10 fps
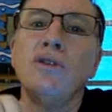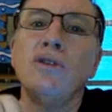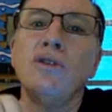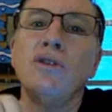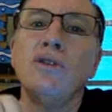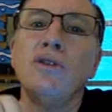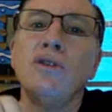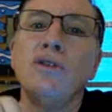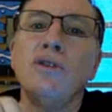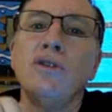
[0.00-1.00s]
not
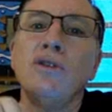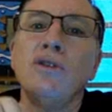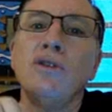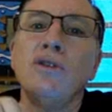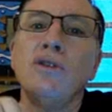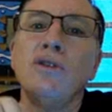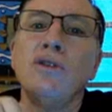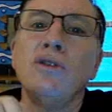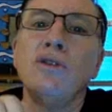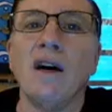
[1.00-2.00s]
only
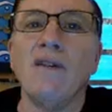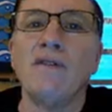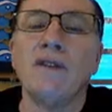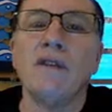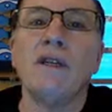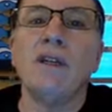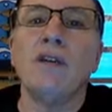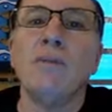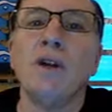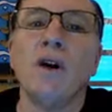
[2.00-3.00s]
forgive,
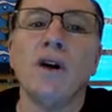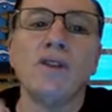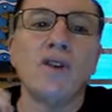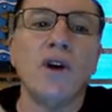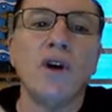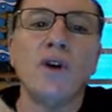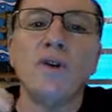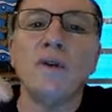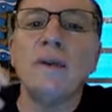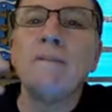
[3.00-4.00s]
but
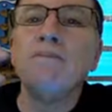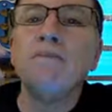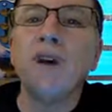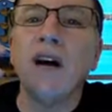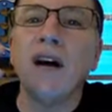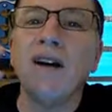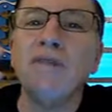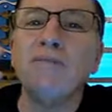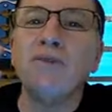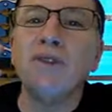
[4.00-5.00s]
also
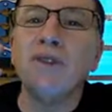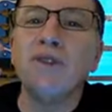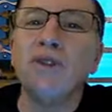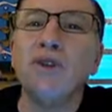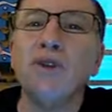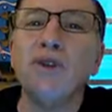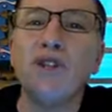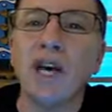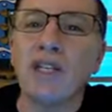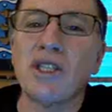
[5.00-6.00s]
to
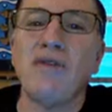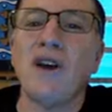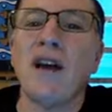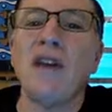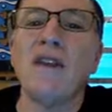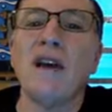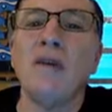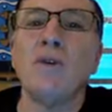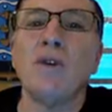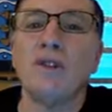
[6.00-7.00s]
justify
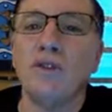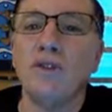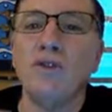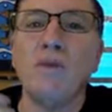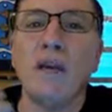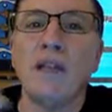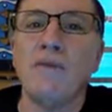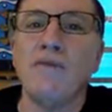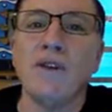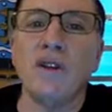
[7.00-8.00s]
them or to make
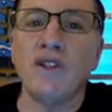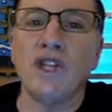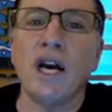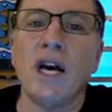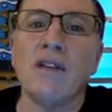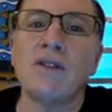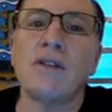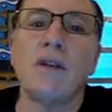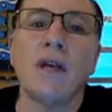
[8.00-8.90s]
them feel just